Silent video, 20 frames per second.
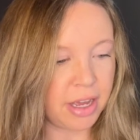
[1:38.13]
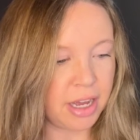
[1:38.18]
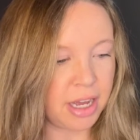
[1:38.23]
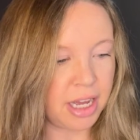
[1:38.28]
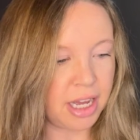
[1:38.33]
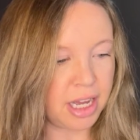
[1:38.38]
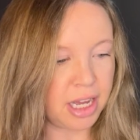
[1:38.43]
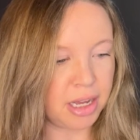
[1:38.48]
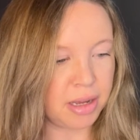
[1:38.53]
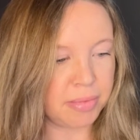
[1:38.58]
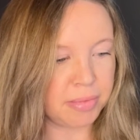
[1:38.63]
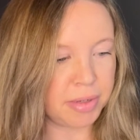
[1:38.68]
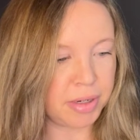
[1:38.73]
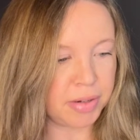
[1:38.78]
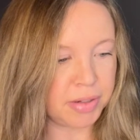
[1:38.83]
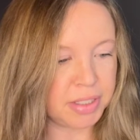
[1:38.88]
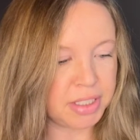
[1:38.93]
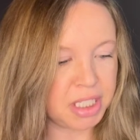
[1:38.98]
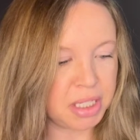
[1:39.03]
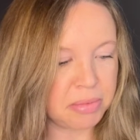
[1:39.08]

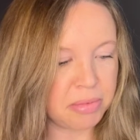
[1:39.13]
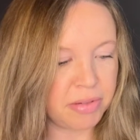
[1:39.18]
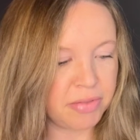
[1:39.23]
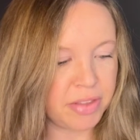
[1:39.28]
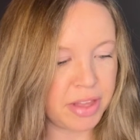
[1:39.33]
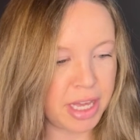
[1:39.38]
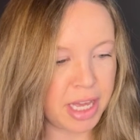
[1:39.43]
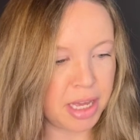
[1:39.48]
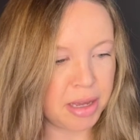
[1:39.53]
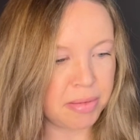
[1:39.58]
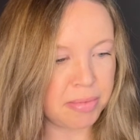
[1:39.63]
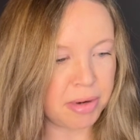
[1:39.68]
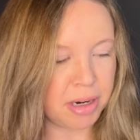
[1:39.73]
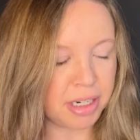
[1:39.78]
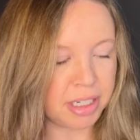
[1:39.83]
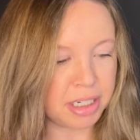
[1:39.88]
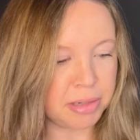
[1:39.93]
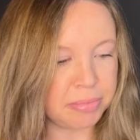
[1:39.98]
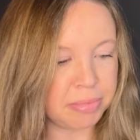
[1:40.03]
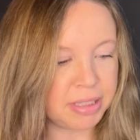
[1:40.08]
Notice some of them are
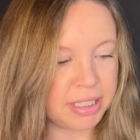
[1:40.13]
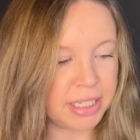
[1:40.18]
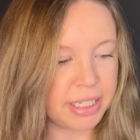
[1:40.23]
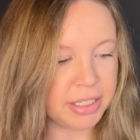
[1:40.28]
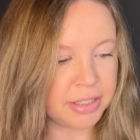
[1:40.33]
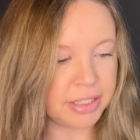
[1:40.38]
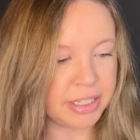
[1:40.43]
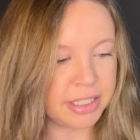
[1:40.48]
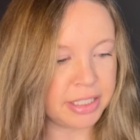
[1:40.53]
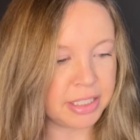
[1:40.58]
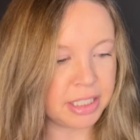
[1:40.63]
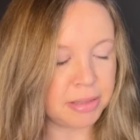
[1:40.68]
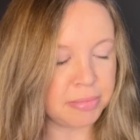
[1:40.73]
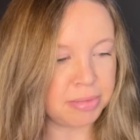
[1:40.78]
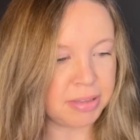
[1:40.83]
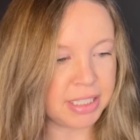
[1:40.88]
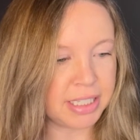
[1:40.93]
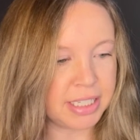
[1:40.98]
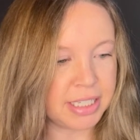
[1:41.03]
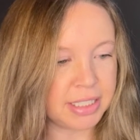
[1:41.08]
complete or
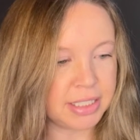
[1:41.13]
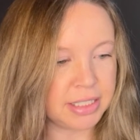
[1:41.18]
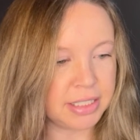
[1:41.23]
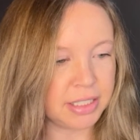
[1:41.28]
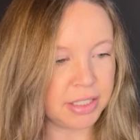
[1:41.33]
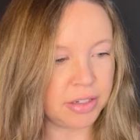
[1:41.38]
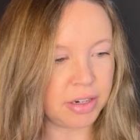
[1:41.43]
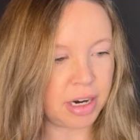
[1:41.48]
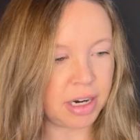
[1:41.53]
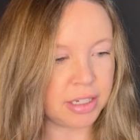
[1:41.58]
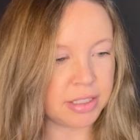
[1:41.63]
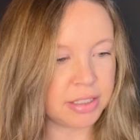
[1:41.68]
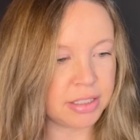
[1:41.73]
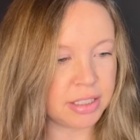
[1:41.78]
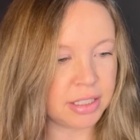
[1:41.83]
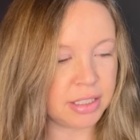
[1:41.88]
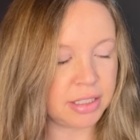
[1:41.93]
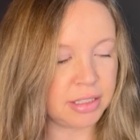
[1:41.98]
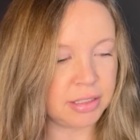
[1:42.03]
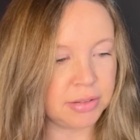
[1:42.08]
incomplete. Ours
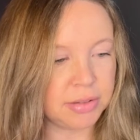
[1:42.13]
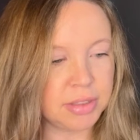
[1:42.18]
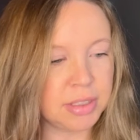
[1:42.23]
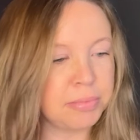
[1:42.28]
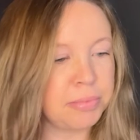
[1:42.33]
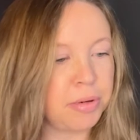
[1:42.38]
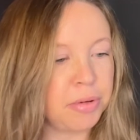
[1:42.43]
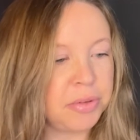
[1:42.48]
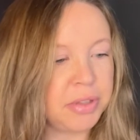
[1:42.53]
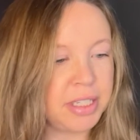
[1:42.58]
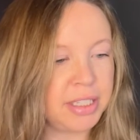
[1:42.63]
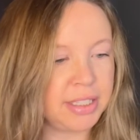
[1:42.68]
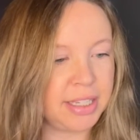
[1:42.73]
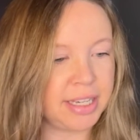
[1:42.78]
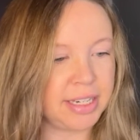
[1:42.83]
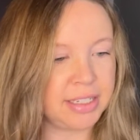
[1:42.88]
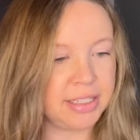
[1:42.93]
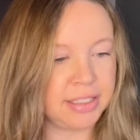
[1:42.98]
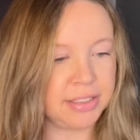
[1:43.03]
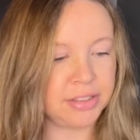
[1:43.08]
includes both the
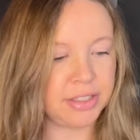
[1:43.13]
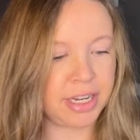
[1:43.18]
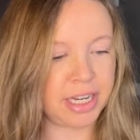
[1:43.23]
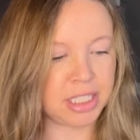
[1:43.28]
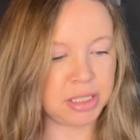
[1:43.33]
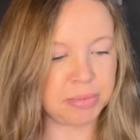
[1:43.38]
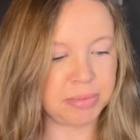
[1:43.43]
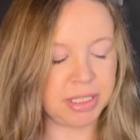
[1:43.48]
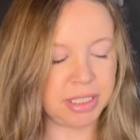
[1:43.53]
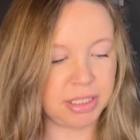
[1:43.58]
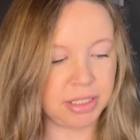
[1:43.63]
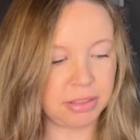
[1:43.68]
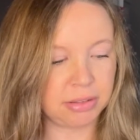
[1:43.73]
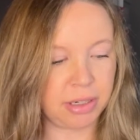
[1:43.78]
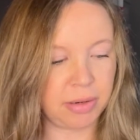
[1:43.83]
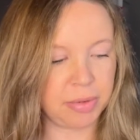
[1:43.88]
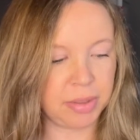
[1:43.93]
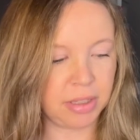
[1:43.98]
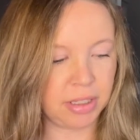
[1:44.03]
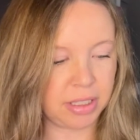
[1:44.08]
Aladdin and Jasmine, so I
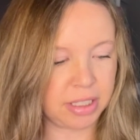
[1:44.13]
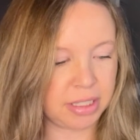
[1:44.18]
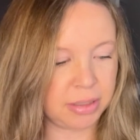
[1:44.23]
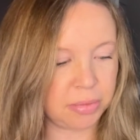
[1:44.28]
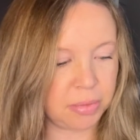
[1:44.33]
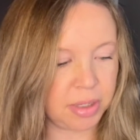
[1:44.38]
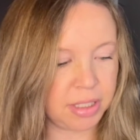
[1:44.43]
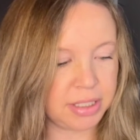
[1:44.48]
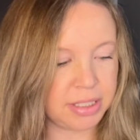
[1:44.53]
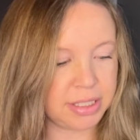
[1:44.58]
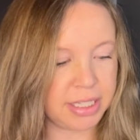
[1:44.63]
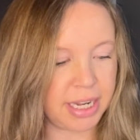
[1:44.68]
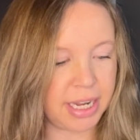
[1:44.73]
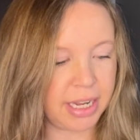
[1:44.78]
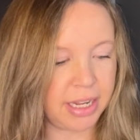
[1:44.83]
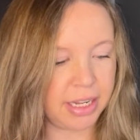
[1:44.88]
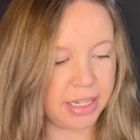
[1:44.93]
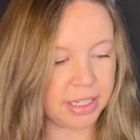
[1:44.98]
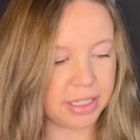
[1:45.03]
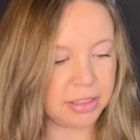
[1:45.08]
would look at ones that
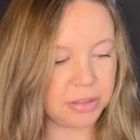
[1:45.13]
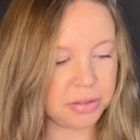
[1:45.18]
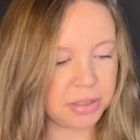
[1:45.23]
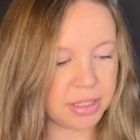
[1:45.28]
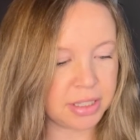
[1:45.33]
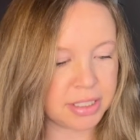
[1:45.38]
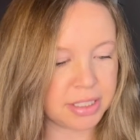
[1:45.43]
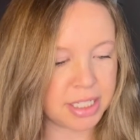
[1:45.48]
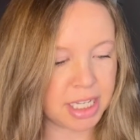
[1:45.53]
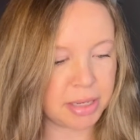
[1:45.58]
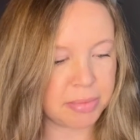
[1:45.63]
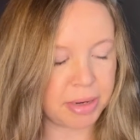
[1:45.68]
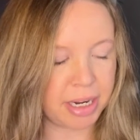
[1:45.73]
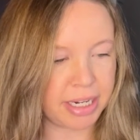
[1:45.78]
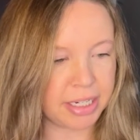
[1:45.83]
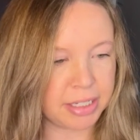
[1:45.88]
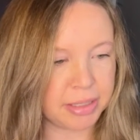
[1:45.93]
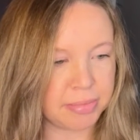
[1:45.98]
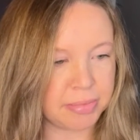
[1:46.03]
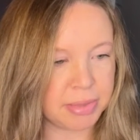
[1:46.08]
included the same
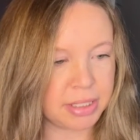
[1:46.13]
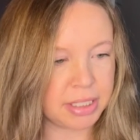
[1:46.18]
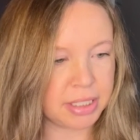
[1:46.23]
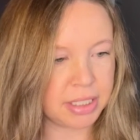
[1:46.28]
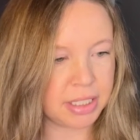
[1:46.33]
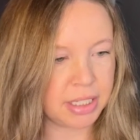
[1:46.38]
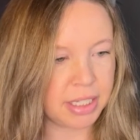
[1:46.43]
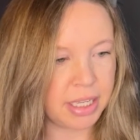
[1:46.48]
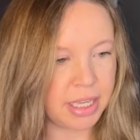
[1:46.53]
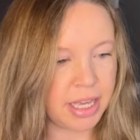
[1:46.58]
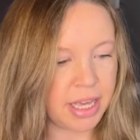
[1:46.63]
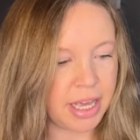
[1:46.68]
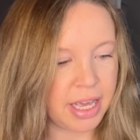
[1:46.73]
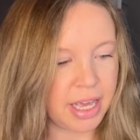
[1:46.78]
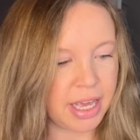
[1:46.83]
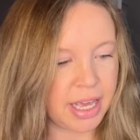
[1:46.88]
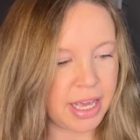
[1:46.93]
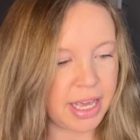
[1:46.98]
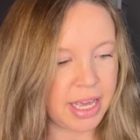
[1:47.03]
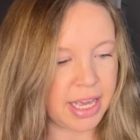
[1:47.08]
items.
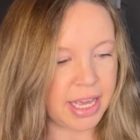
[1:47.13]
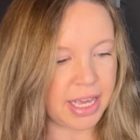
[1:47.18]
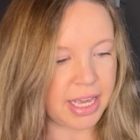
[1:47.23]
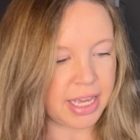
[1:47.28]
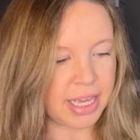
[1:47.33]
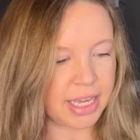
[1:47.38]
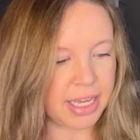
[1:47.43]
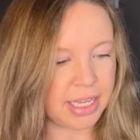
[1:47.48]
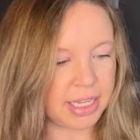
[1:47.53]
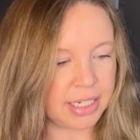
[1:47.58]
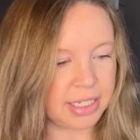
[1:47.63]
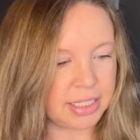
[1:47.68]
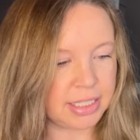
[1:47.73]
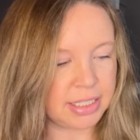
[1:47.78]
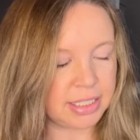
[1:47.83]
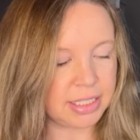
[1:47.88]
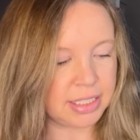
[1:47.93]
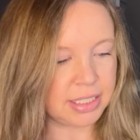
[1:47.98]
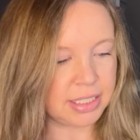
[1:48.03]
And